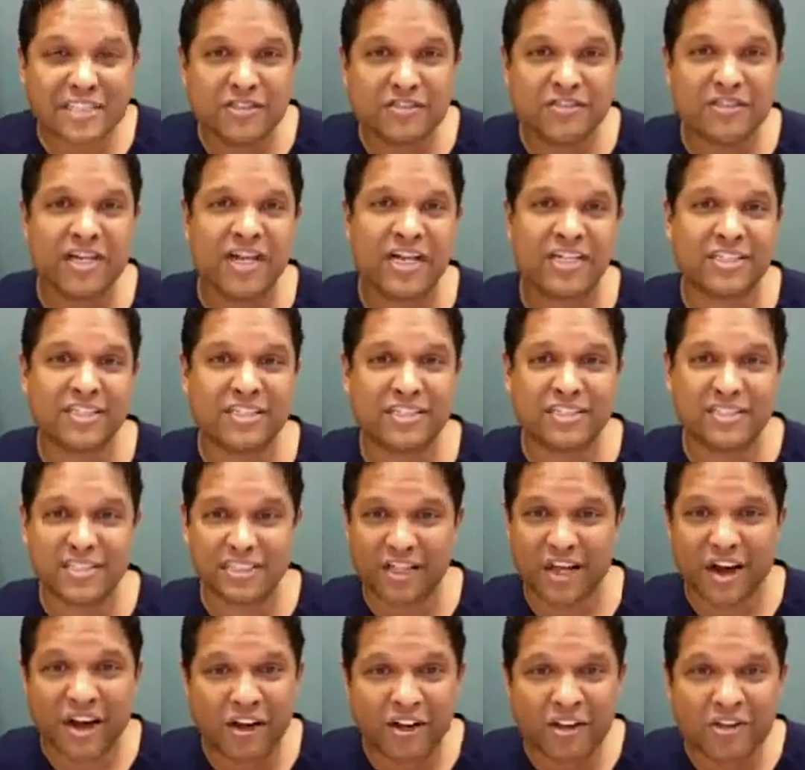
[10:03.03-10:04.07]
doctors,
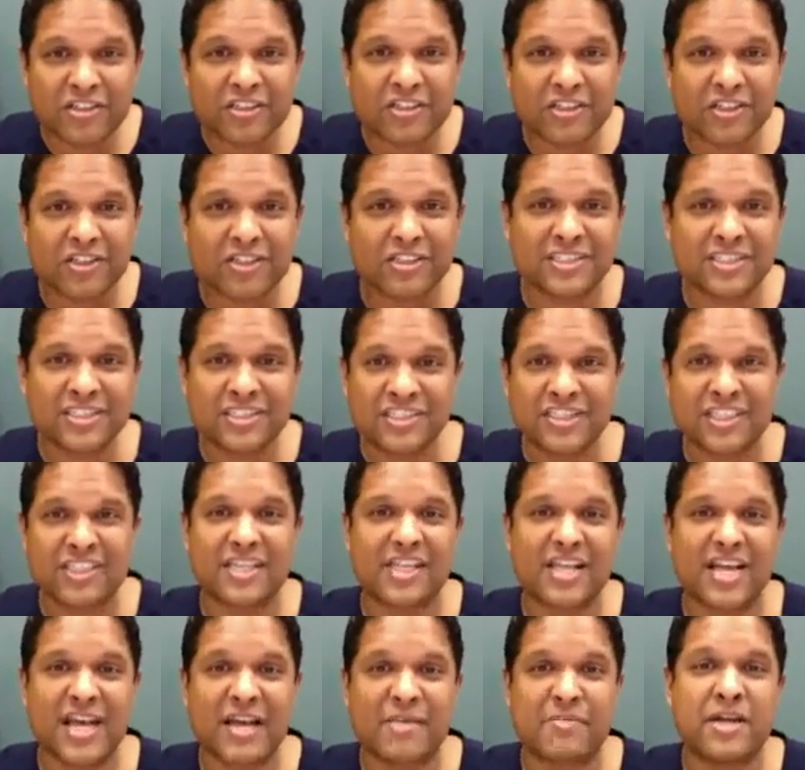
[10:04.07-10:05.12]
all the nurses and
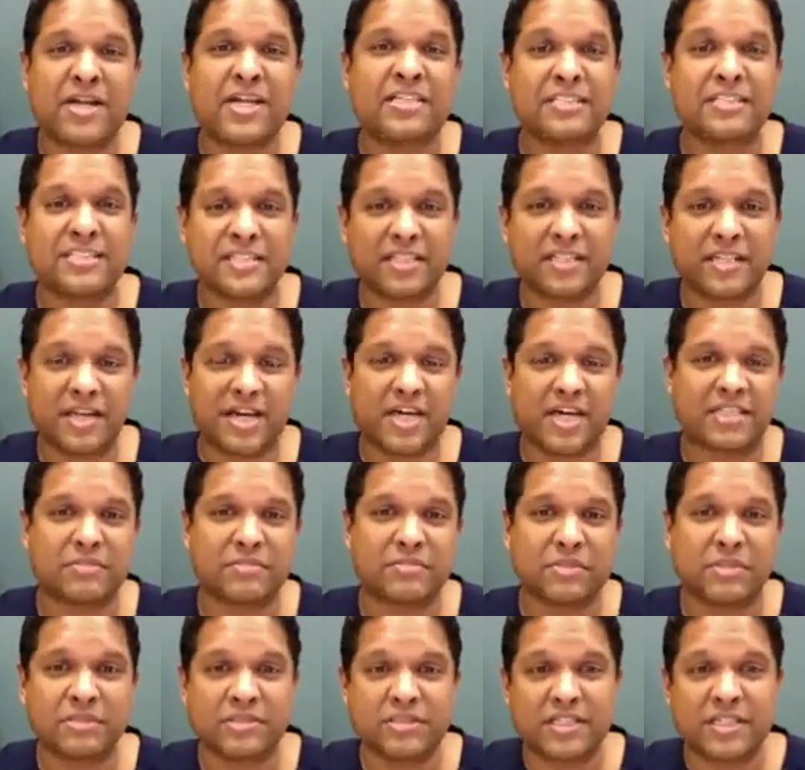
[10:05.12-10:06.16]
the MAs in the
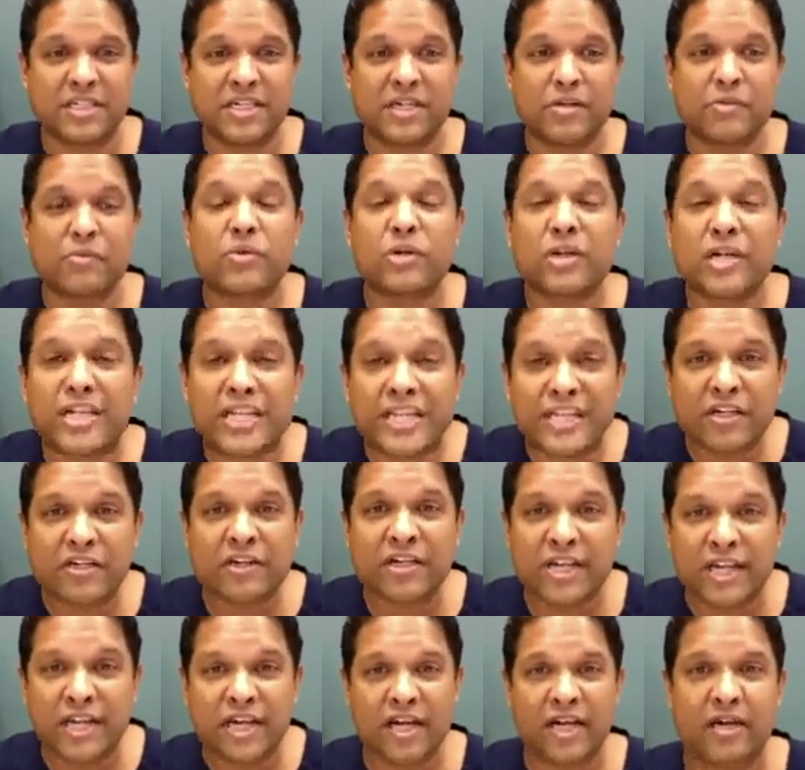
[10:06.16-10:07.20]
hospitals, we're
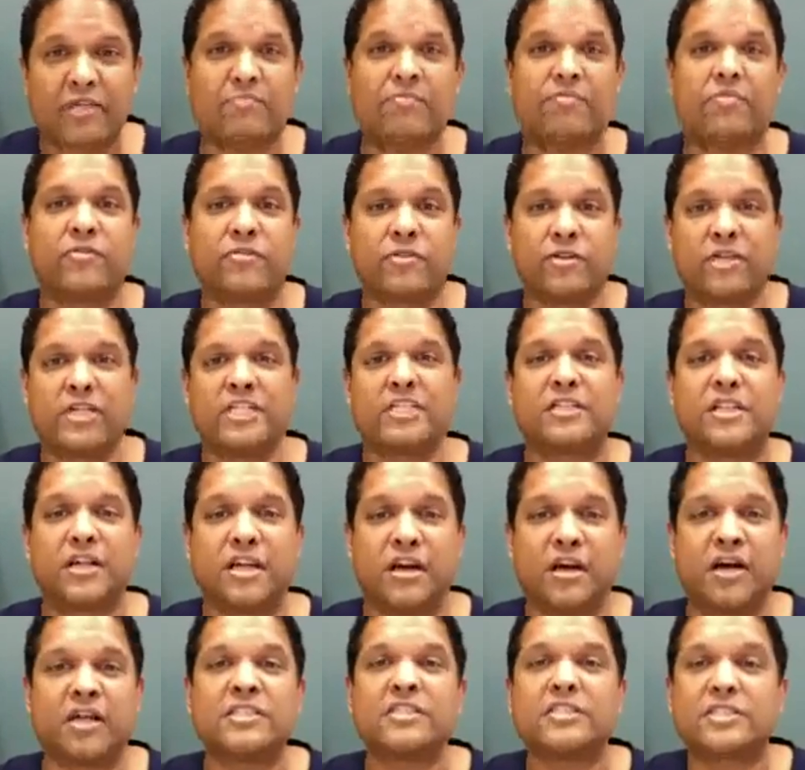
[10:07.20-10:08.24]
gearing up for an
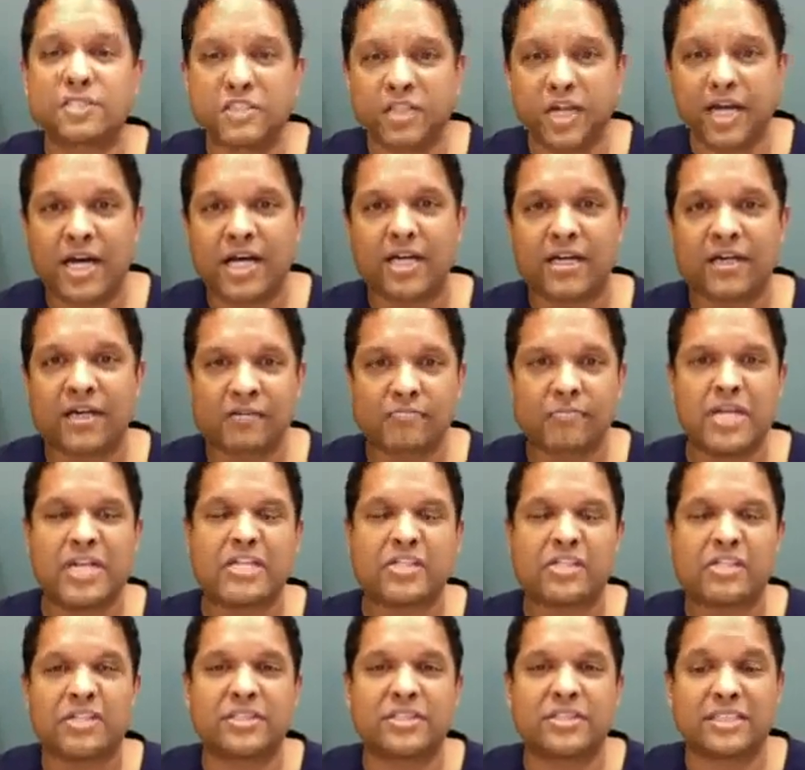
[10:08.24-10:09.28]
onslaught of
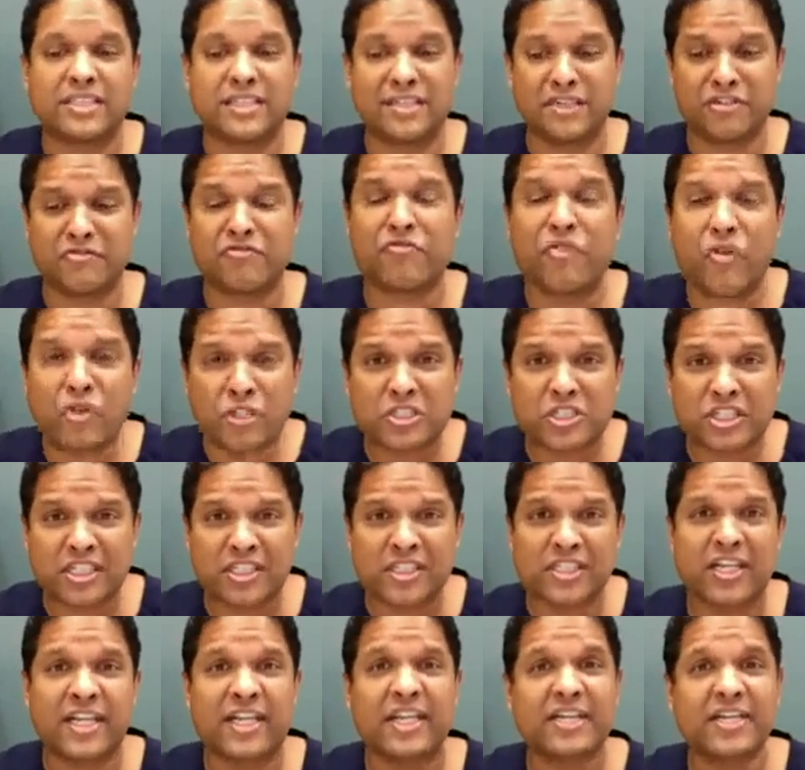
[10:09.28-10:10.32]
patients,
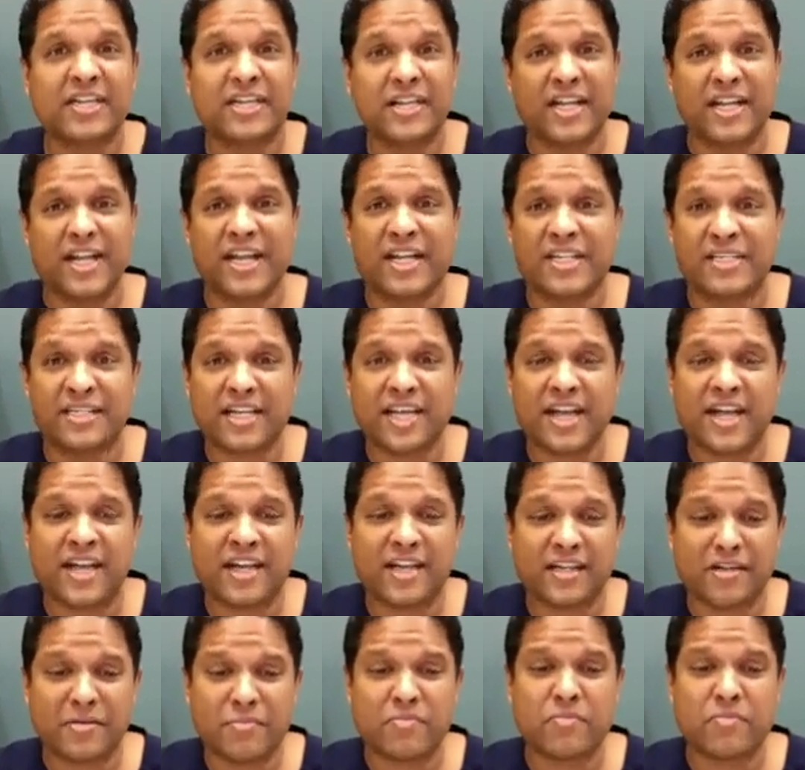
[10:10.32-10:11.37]
unfortunately. And
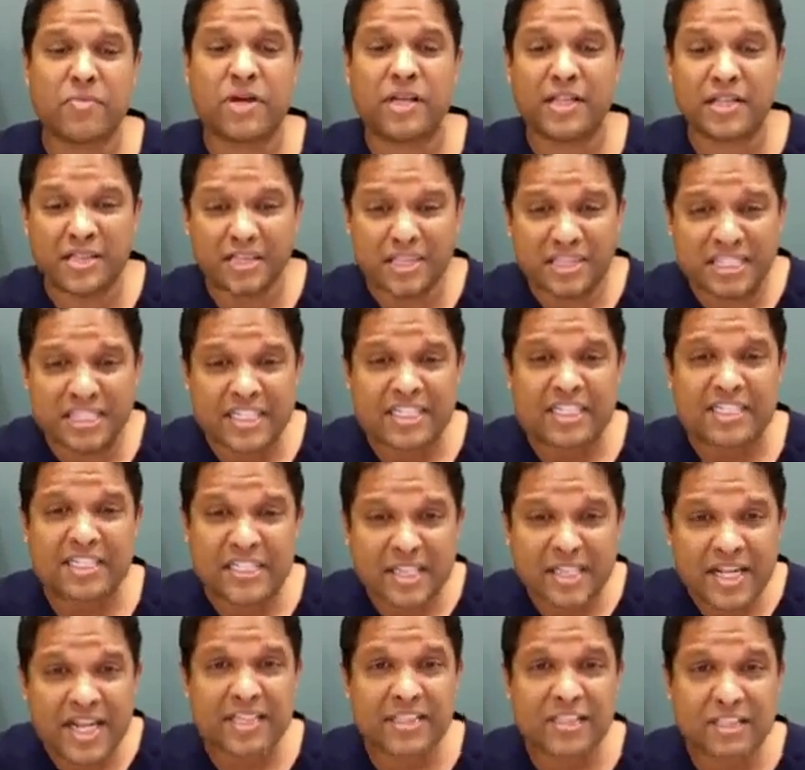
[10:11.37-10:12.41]
but these
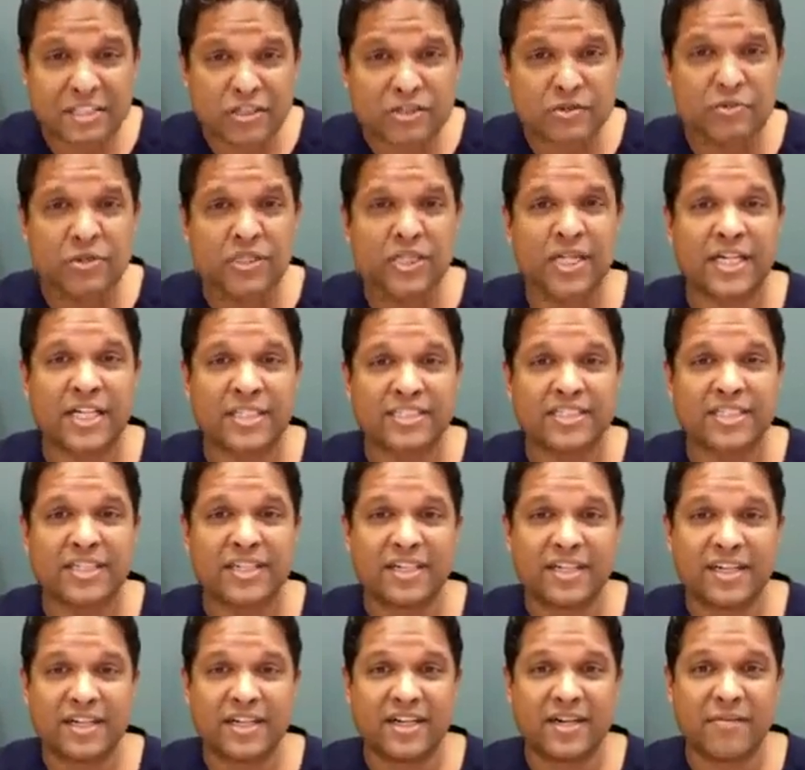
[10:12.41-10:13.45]
next 2 weeks,
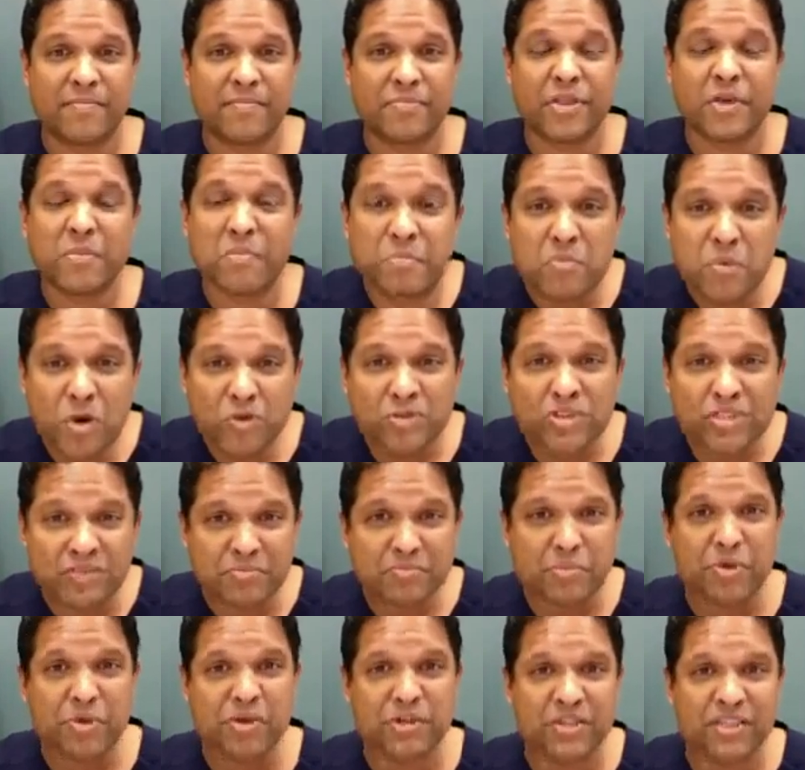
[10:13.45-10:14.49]
the most
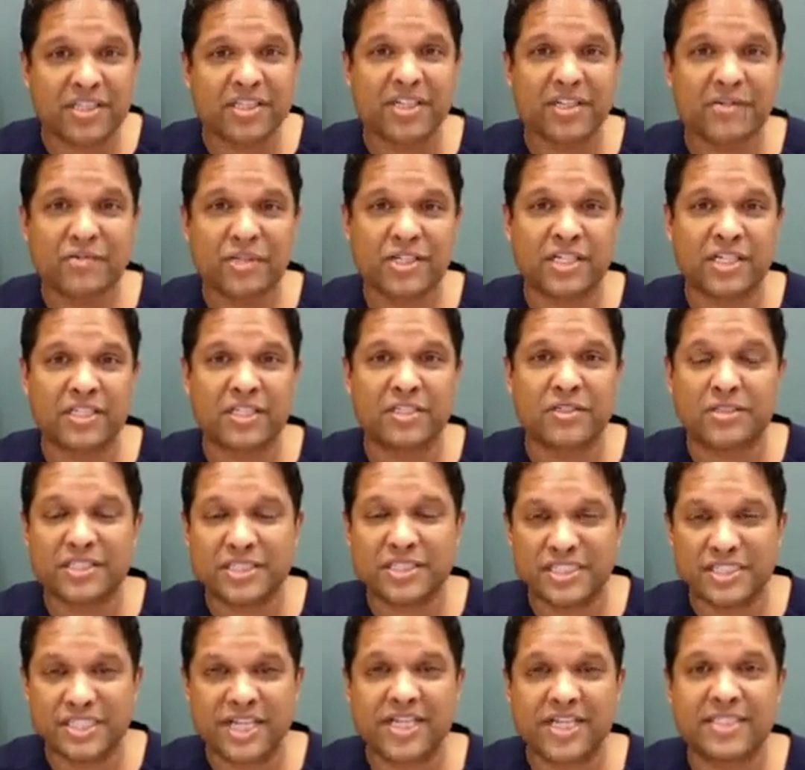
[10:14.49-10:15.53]
important thing we can do is
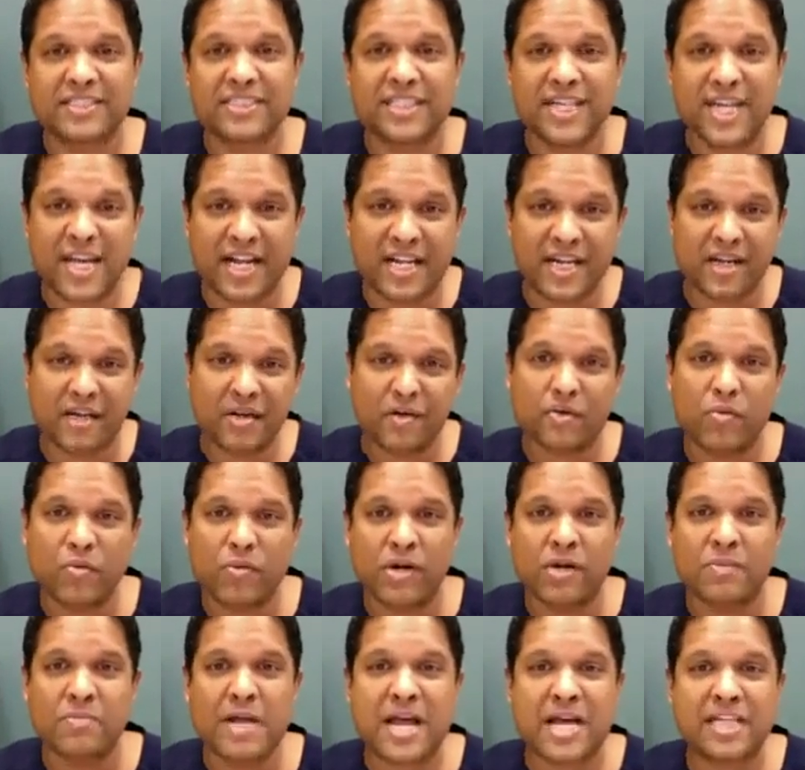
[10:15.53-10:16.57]
stay inside,
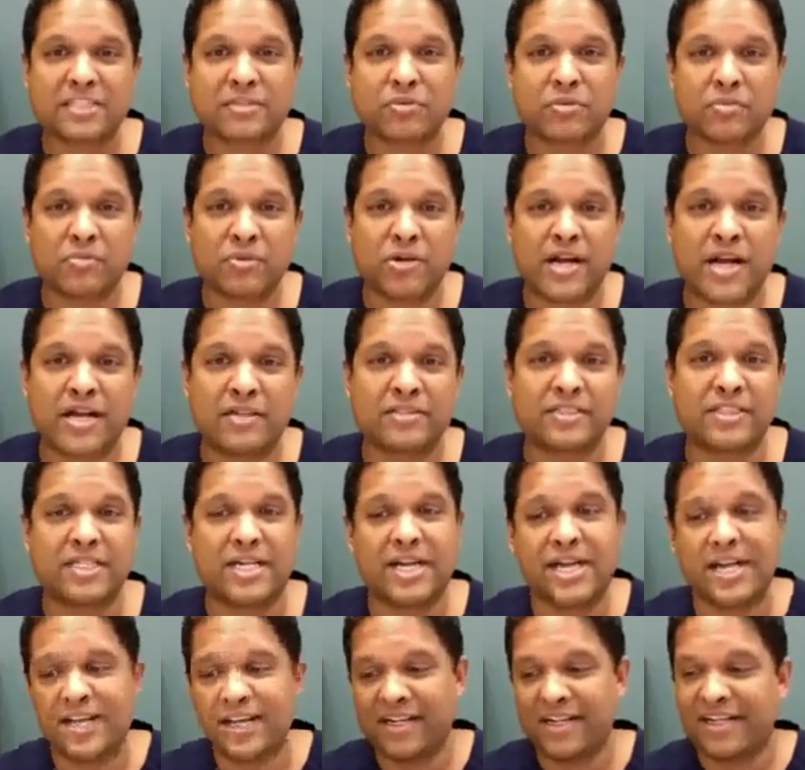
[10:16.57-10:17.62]
wear masks when we're
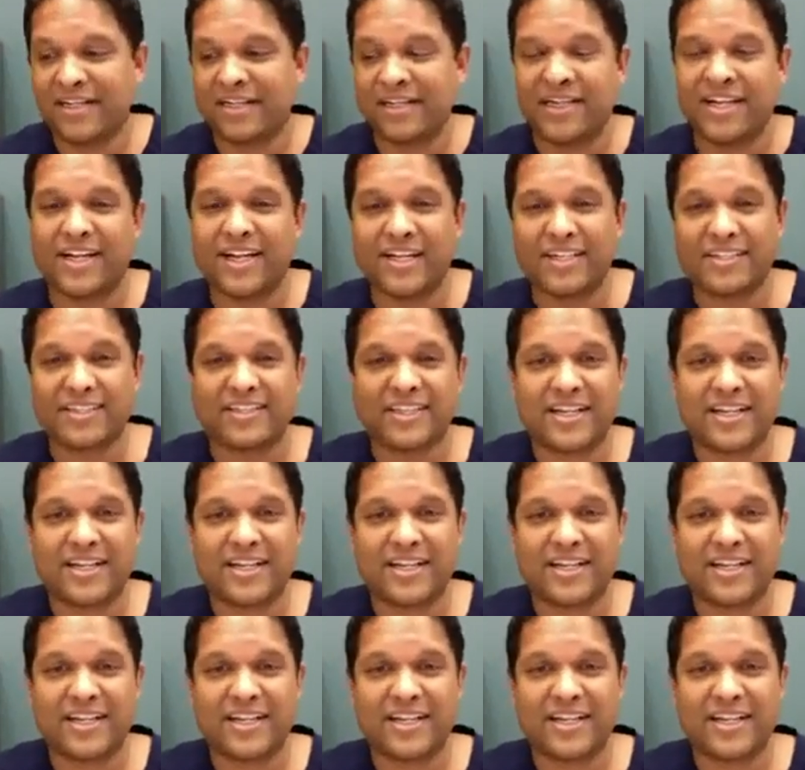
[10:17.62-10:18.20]
outside, and